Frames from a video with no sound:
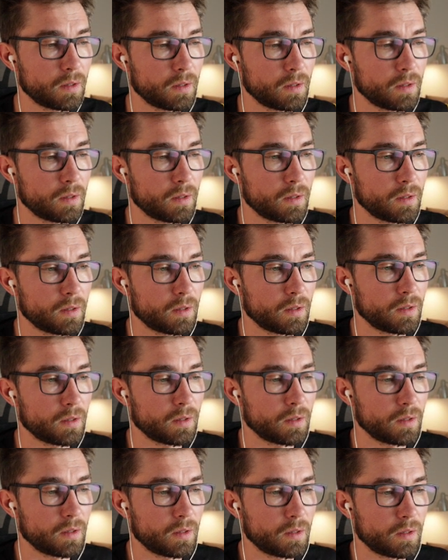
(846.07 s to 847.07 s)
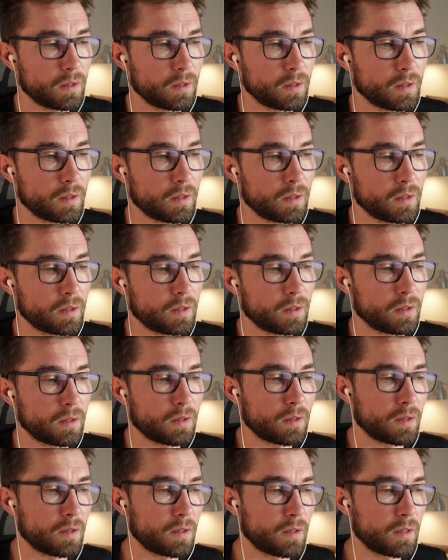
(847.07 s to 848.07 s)

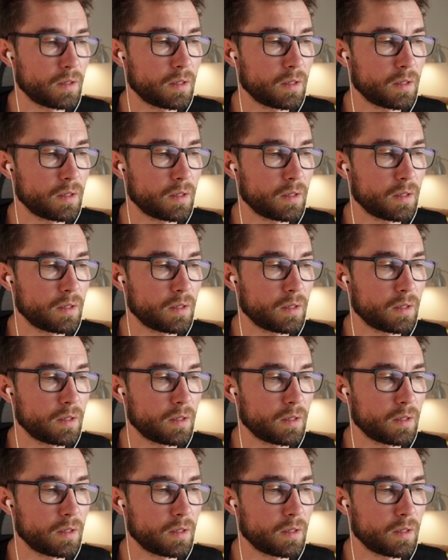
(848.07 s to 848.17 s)
Nothing is said.